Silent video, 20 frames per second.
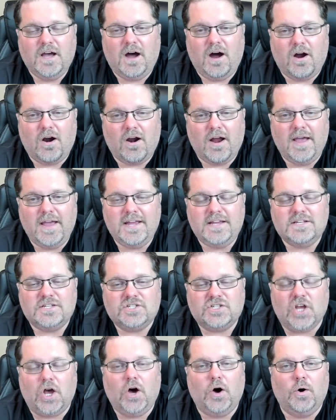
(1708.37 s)
All right.
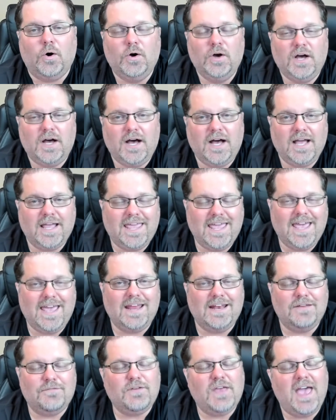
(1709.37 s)
So
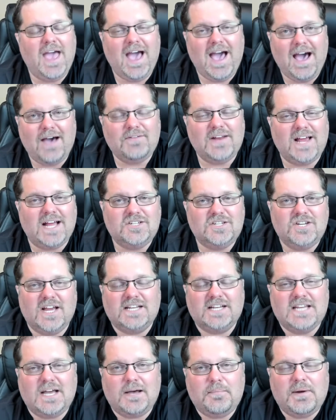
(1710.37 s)
again, if you have not
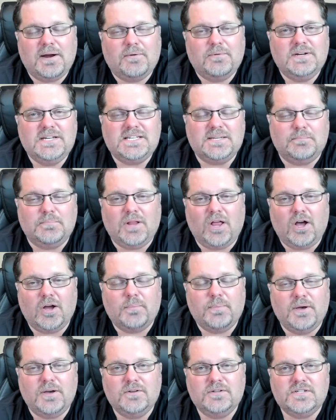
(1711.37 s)
checked out my recent
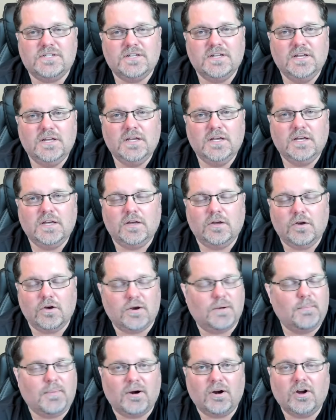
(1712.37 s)
blog post, go
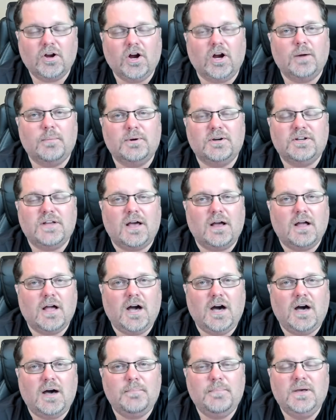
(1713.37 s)
to
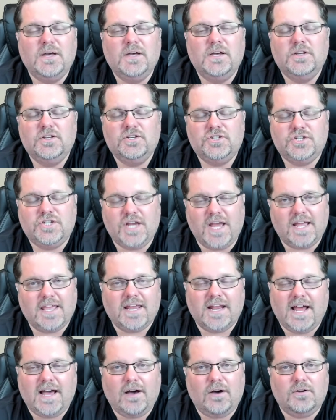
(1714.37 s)
markharbert.com. Check
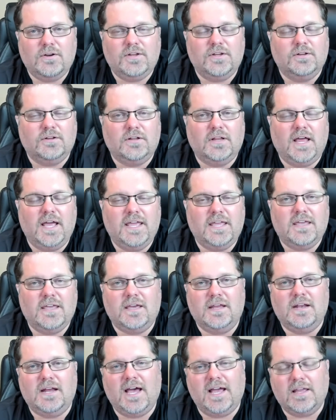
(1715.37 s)
it out. You'll like
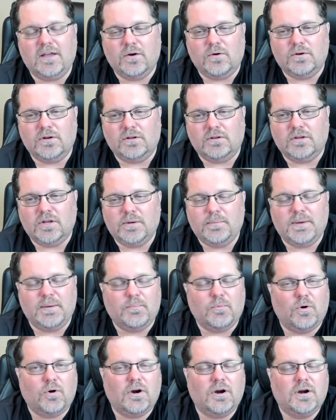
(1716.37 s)
it. I go into a little
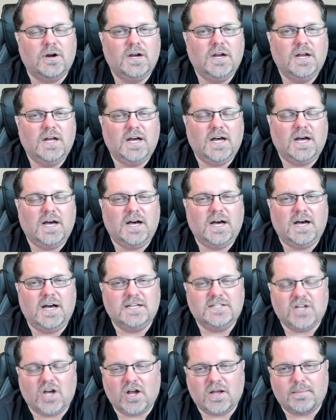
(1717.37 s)
bit more,
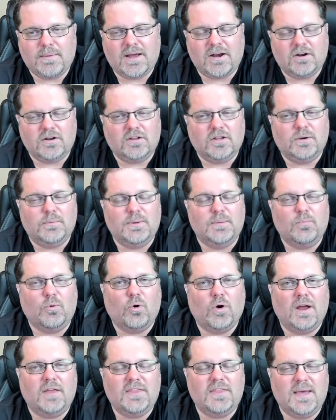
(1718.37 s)
talk about it a little bit
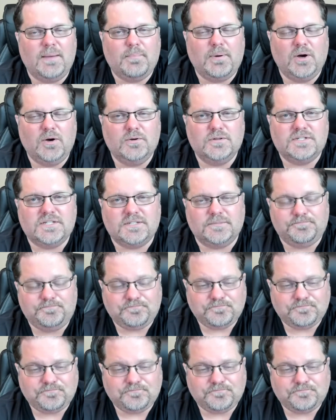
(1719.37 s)
more on that post.